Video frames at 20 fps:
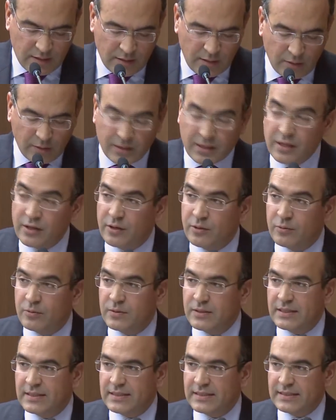
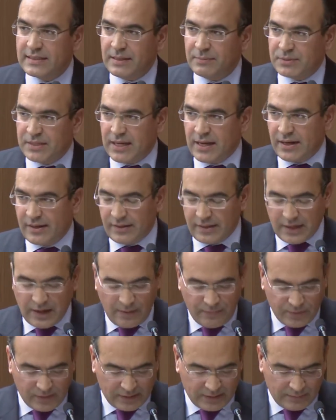Although sub-Saharan
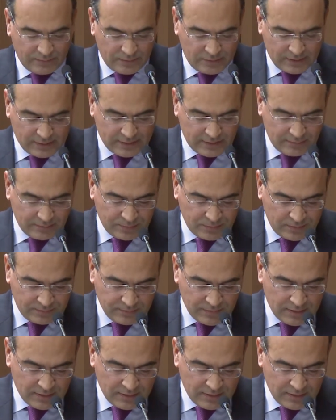Africa, for example,